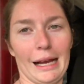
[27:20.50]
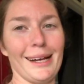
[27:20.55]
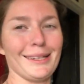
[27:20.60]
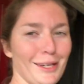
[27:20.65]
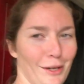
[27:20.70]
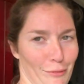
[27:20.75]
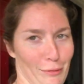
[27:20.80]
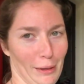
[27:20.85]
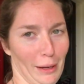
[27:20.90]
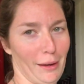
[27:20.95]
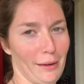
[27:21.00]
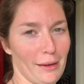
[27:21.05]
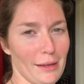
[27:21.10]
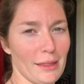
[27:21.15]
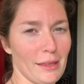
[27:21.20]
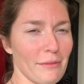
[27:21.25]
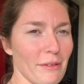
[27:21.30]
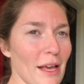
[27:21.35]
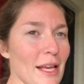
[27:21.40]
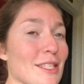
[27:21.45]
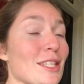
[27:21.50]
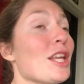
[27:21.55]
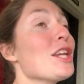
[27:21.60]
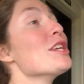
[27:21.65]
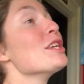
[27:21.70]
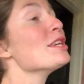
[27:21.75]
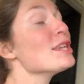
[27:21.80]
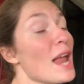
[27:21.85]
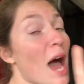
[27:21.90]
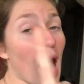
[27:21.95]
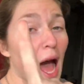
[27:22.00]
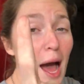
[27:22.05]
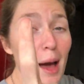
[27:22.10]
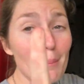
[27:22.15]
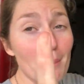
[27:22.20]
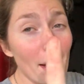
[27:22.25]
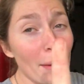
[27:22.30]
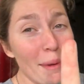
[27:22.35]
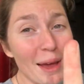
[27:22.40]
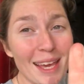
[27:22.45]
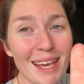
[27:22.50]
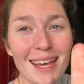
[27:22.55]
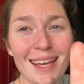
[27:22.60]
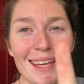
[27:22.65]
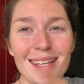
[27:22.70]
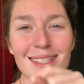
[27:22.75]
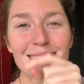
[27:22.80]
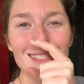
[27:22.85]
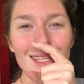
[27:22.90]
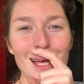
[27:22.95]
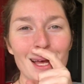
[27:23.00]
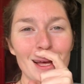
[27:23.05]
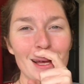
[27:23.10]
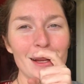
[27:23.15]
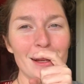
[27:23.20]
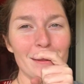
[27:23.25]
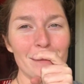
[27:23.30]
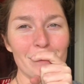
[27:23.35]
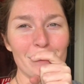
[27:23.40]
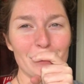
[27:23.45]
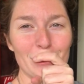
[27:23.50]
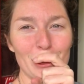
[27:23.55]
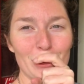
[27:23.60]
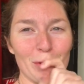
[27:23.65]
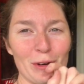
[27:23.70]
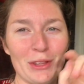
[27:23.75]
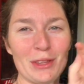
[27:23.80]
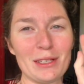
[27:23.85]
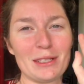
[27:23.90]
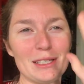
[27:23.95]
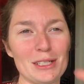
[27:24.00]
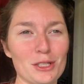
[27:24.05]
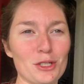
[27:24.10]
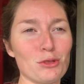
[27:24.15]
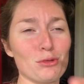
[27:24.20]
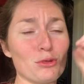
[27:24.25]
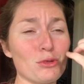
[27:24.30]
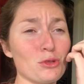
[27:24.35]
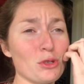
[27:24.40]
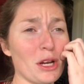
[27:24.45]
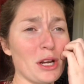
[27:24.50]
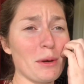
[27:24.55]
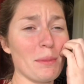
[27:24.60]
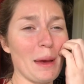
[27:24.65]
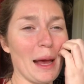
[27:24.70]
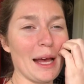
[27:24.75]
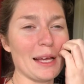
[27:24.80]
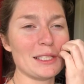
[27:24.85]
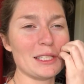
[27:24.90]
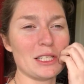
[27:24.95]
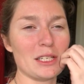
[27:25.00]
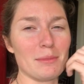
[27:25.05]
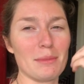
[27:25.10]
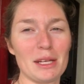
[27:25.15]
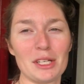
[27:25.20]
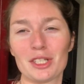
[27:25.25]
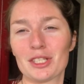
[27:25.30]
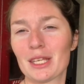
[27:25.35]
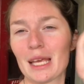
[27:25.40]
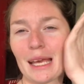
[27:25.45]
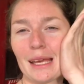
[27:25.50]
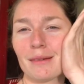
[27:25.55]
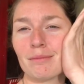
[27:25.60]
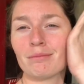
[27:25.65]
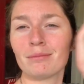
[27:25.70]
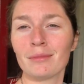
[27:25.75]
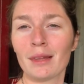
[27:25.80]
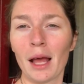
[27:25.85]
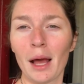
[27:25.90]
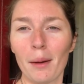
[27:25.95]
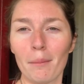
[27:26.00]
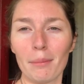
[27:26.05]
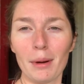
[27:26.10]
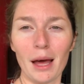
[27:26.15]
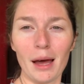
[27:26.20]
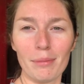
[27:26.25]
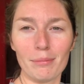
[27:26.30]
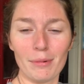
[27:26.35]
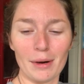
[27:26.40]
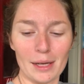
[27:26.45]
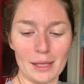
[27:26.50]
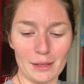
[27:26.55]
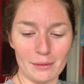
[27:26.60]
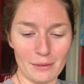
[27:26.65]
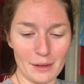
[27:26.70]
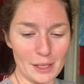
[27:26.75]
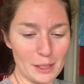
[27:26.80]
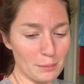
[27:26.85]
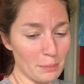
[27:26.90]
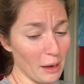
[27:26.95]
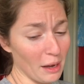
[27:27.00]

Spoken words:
I definitely got hit in the face. Not by my kids. The teachers was trying to pass it to me, just like blop right in the face.